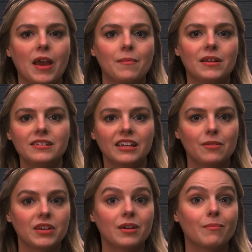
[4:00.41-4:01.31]
payments
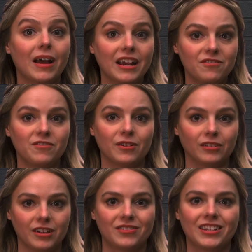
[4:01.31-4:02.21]
can be a
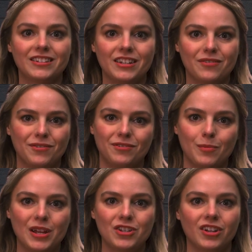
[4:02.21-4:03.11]
minefield of sensitive
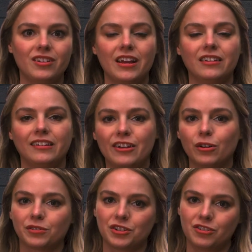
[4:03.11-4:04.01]
information and
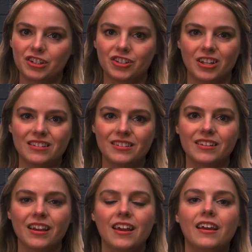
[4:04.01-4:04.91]
legal restrictions,
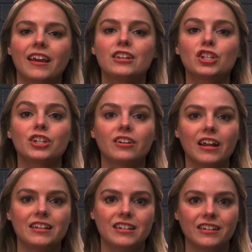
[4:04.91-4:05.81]
it's a good
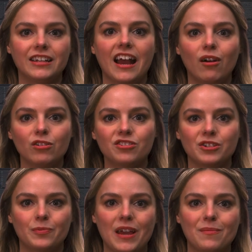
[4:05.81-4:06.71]
idea to
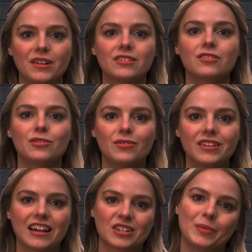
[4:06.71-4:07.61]
outsource payments to
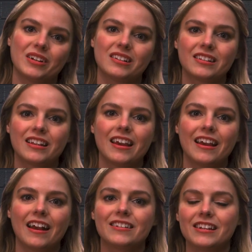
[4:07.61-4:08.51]
the experts
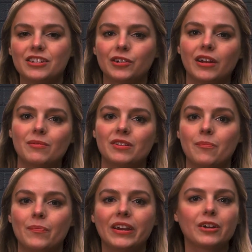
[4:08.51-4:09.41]
and integrate with a
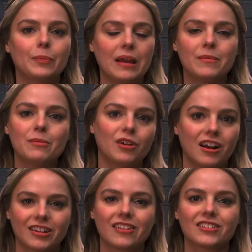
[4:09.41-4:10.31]
bigger payment
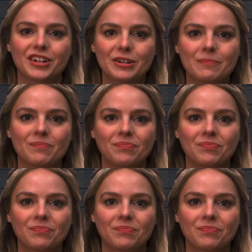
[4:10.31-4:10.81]
processor.